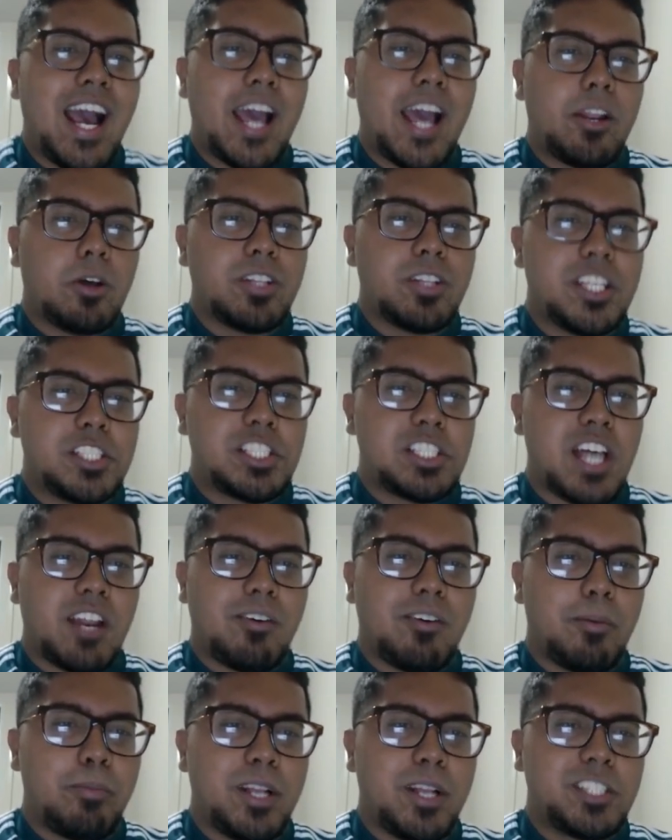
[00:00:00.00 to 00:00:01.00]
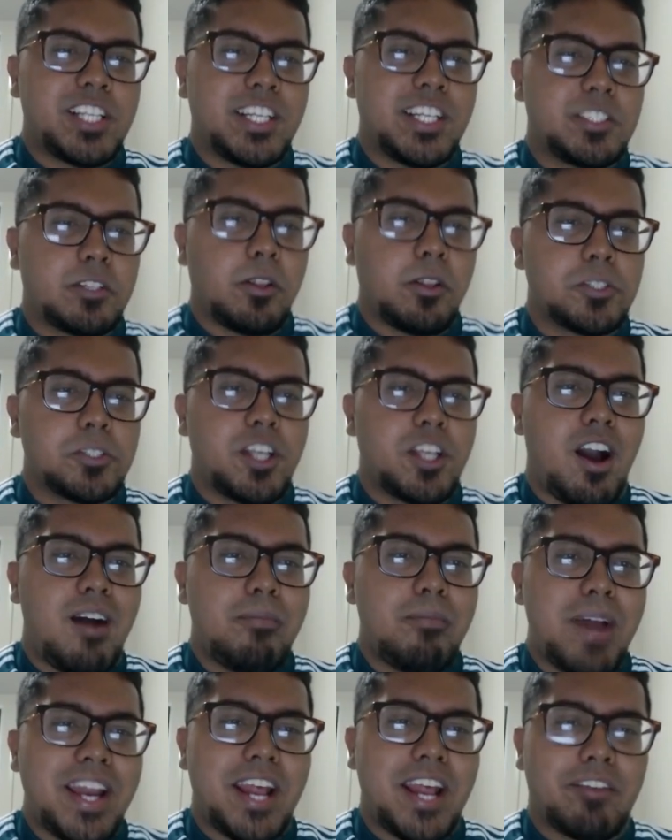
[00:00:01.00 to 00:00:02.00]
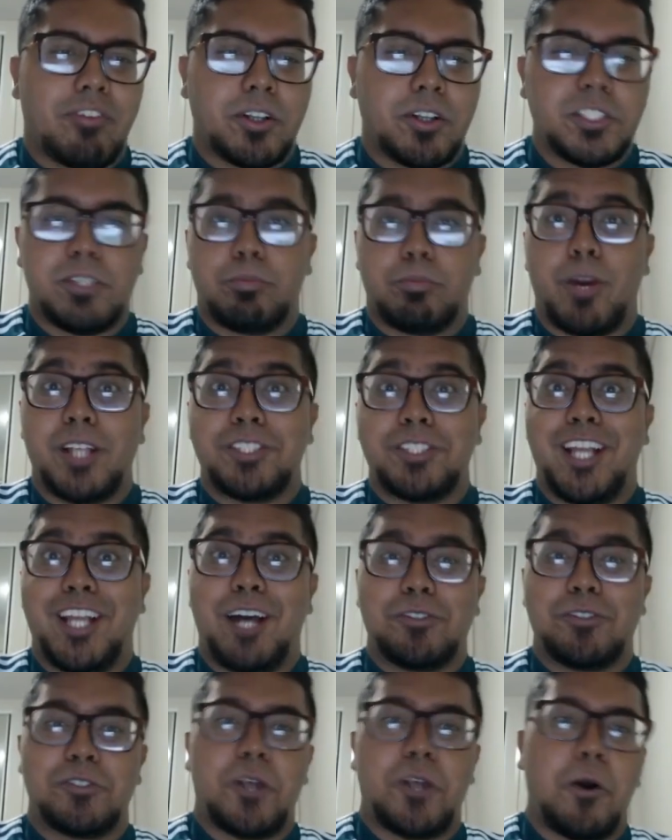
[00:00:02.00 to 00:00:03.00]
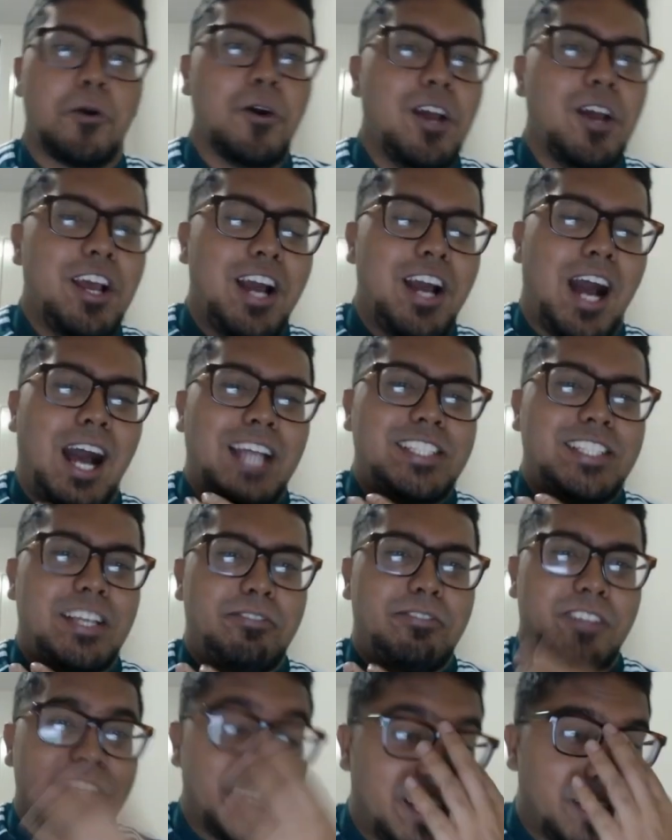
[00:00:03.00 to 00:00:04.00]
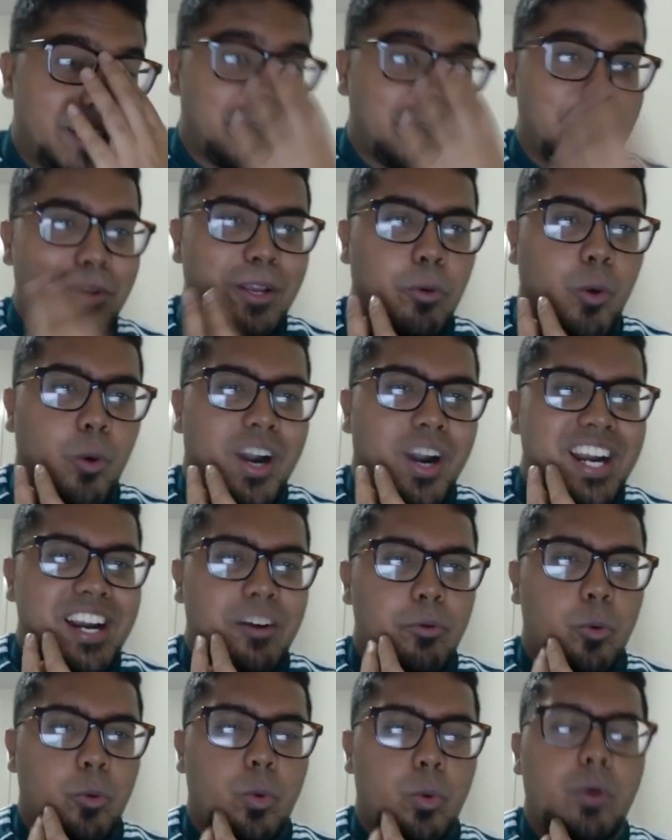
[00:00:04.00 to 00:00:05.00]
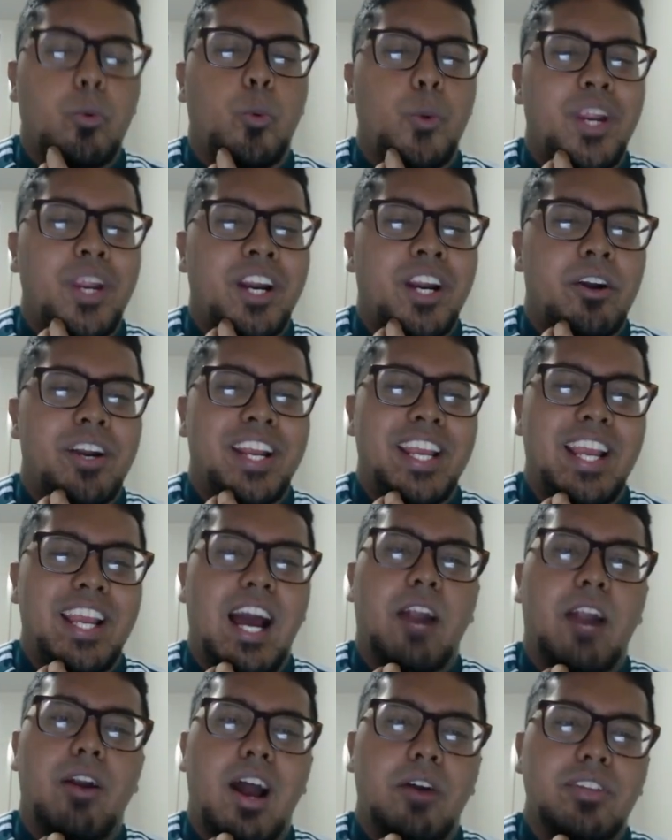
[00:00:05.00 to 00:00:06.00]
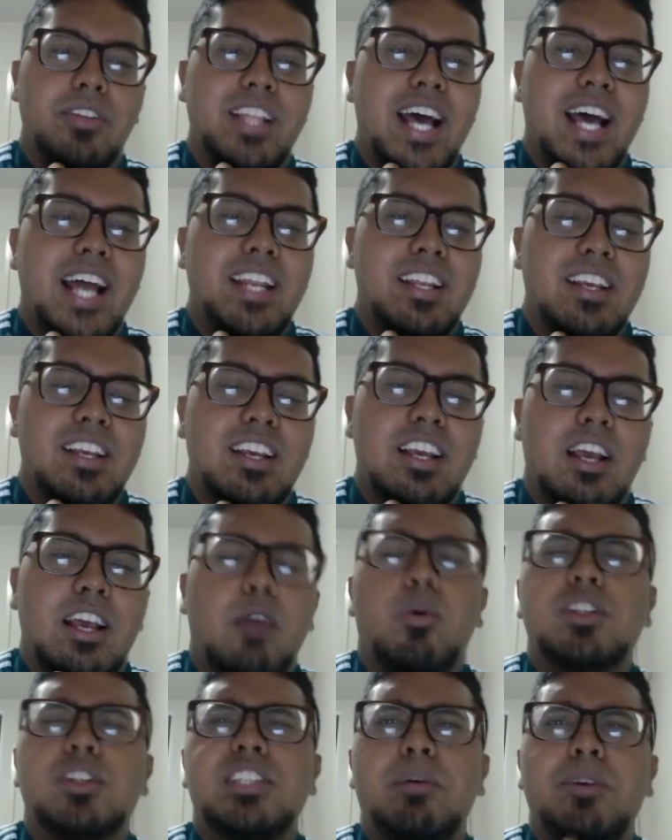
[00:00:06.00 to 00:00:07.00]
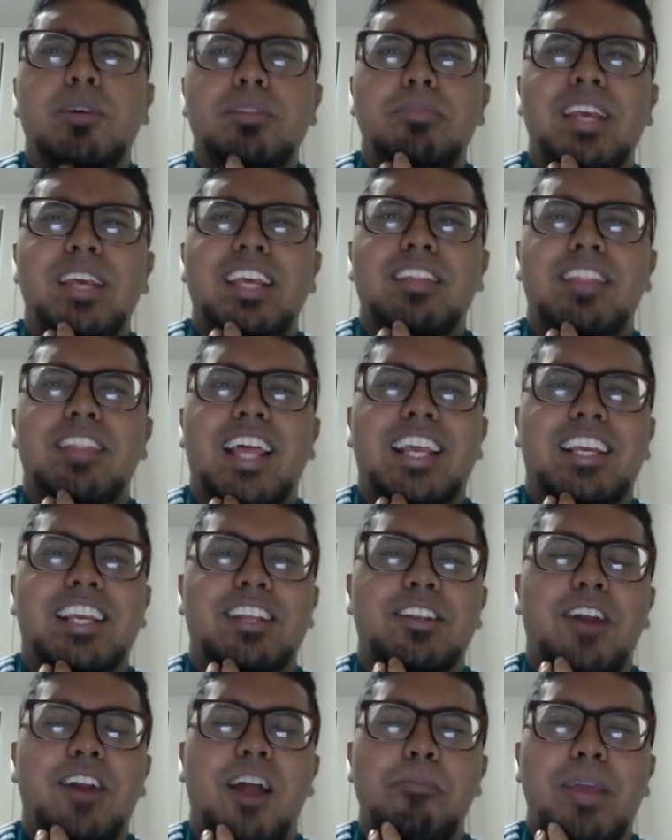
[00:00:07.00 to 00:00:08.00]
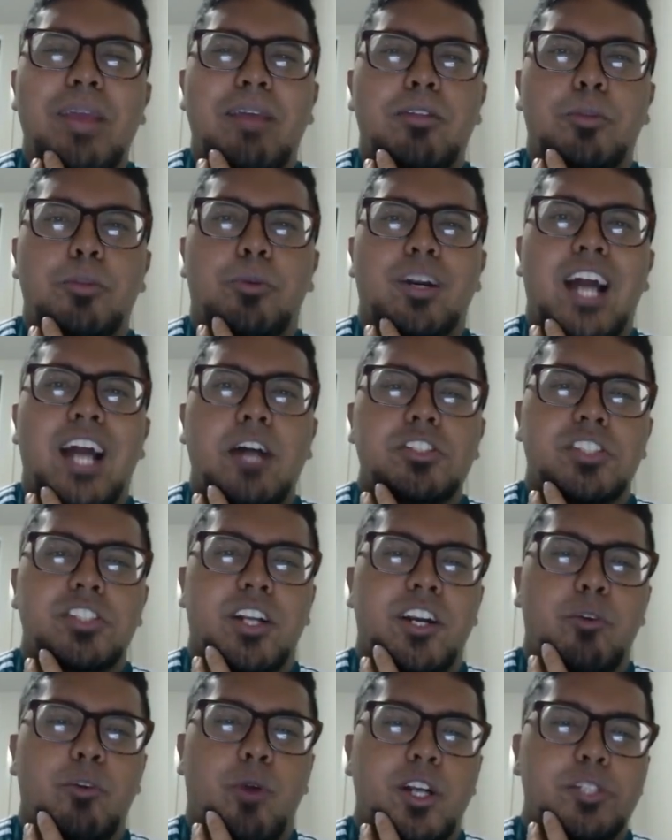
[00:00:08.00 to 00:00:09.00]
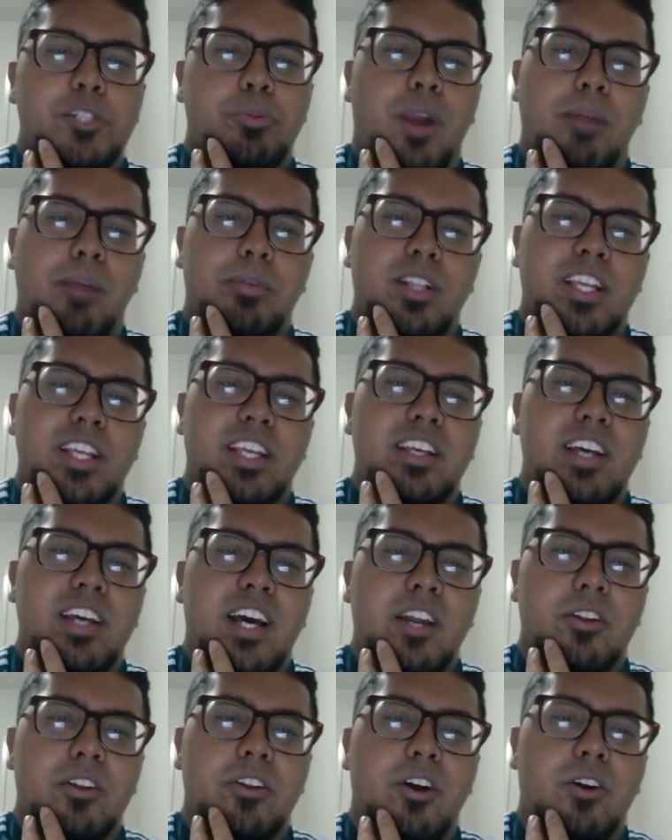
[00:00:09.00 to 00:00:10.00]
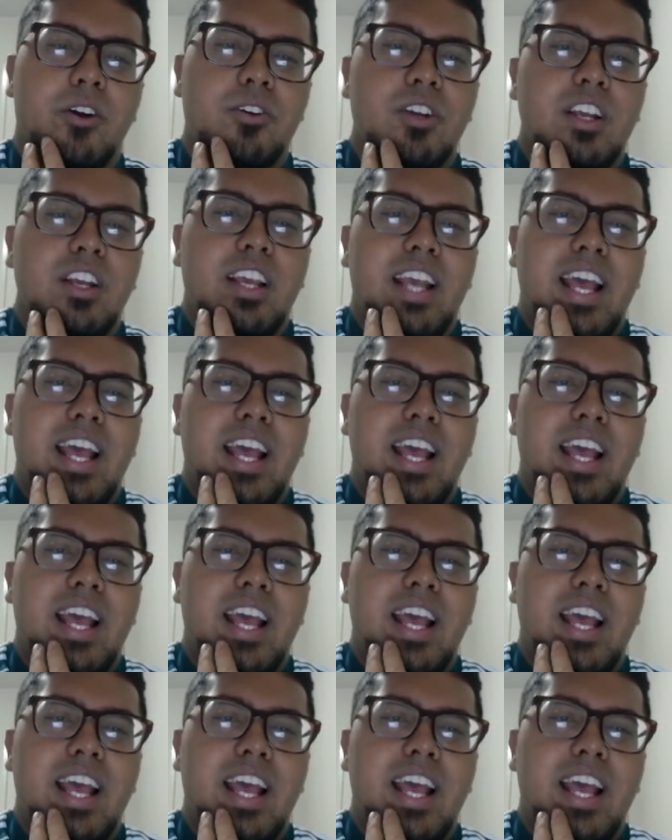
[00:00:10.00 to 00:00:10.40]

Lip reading: I know this son of a bitch gets close combat and first impression now, so I definitely need to be wary around that. What's up with me, like, not being able to pronounce certain words properly? I don't know.